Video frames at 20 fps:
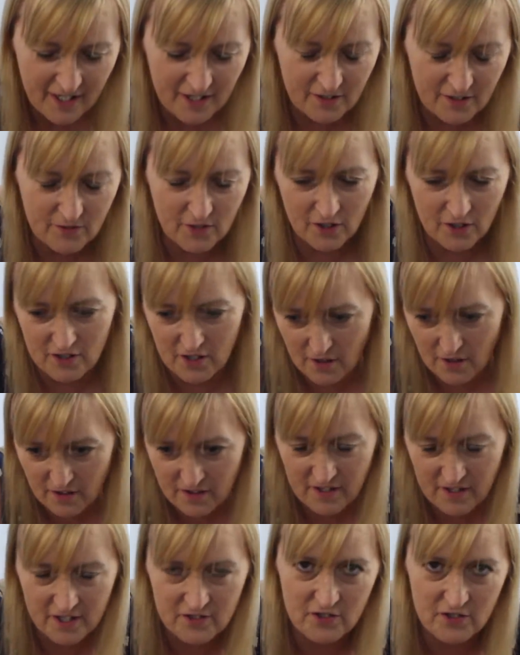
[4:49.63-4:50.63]
You've got another
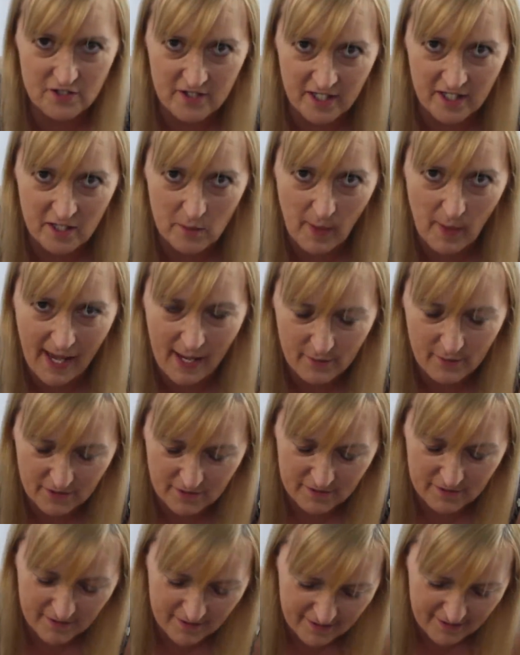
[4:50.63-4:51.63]
thing to think about.
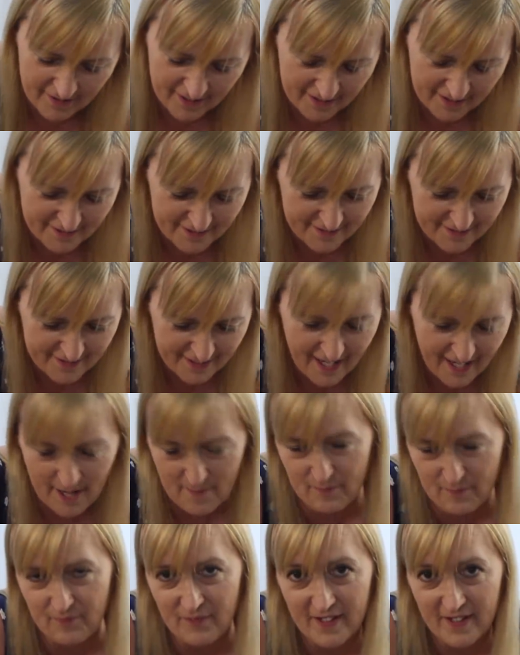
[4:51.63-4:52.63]
You, it's, yeah,
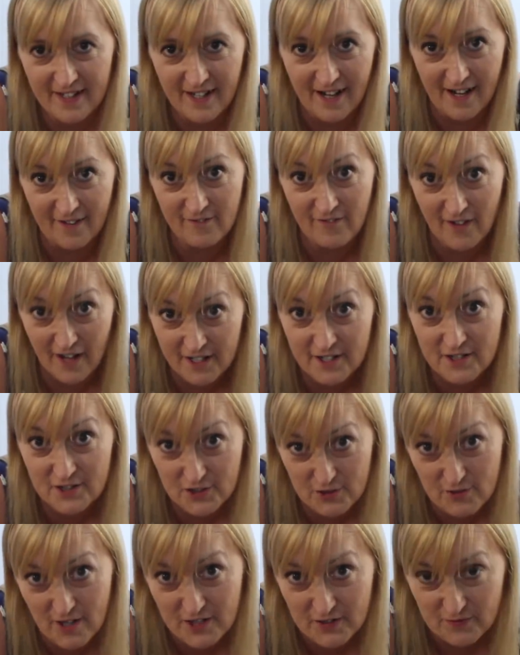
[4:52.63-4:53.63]
I find it
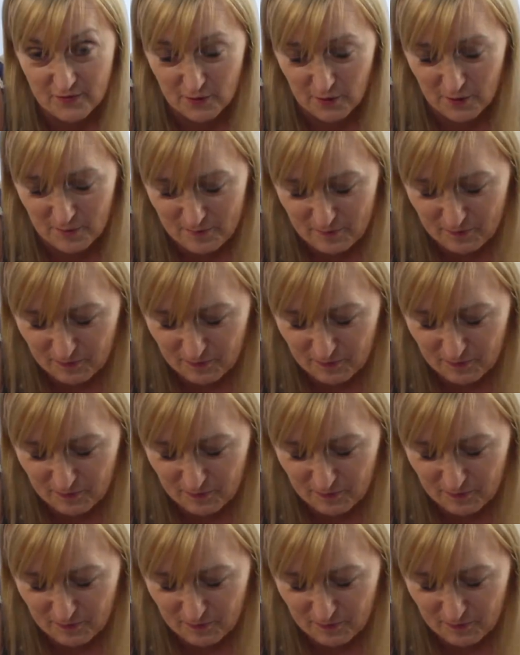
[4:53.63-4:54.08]
stressful.